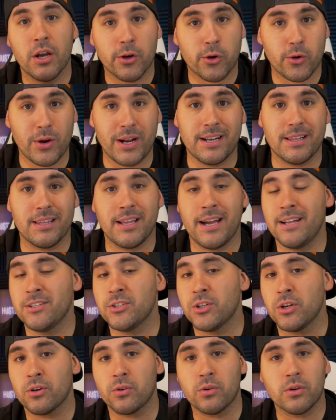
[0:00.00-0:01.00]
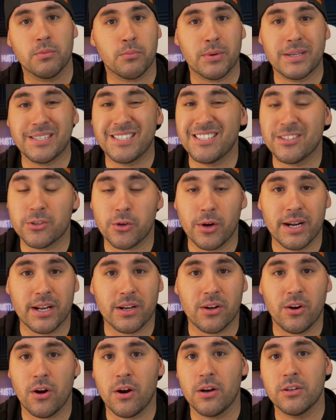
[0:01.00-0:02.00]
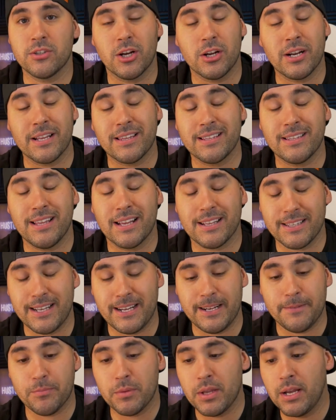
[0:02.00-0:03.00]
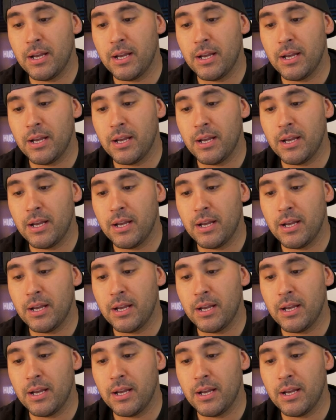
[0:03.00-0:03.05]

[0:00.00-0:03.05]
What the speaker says: credit lines or business credit cards or anything like that,